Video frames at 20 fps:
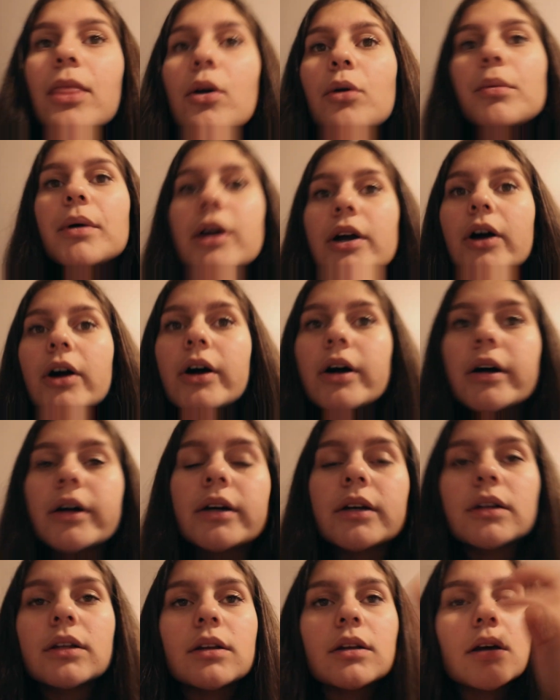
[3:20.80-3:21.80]
Oh my
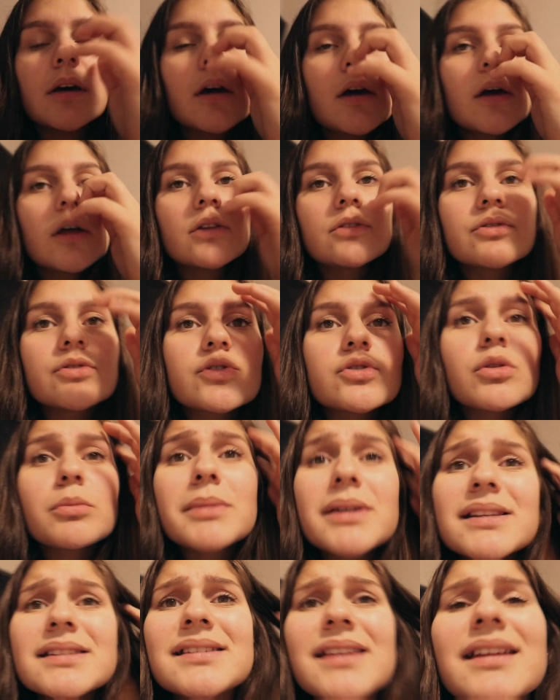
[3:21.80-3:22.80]
god. There's so
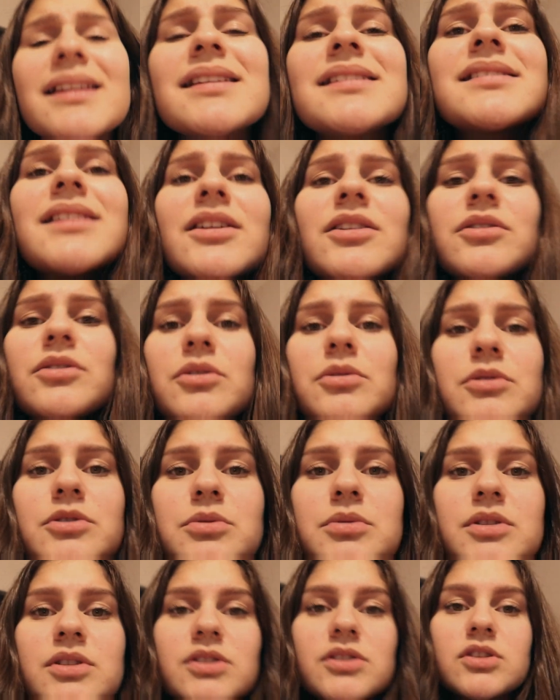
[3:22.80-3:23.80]
many settings, I don't know which
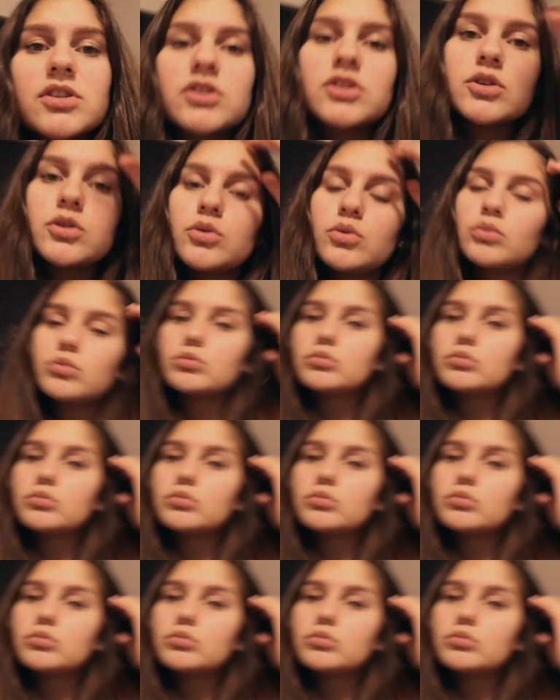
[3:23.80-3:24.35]
ones to do.